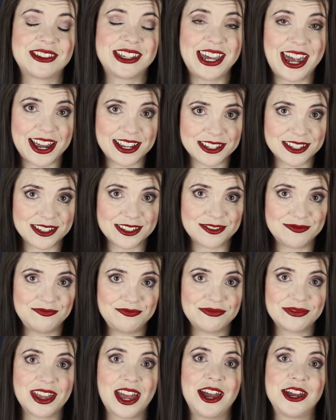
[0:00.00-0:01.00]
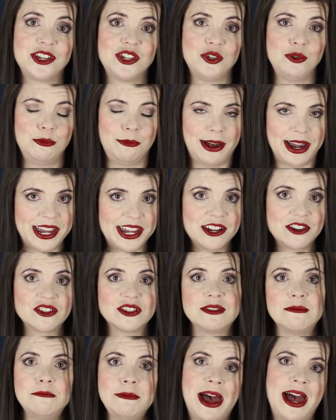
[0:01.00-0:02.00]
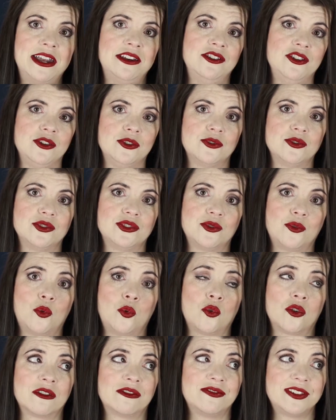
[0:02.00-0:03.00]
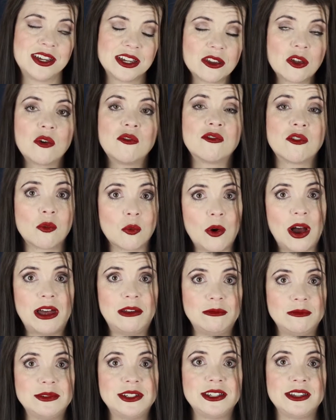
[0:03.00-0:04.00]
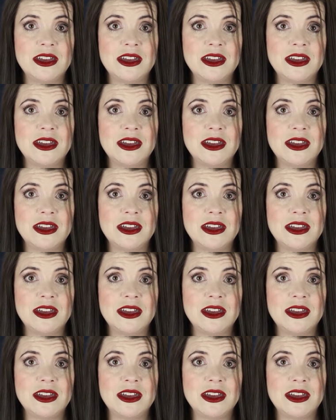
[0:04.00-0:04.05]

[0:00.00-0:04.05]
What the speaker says: Yes. You might hear some bad news or feel overwhelmed,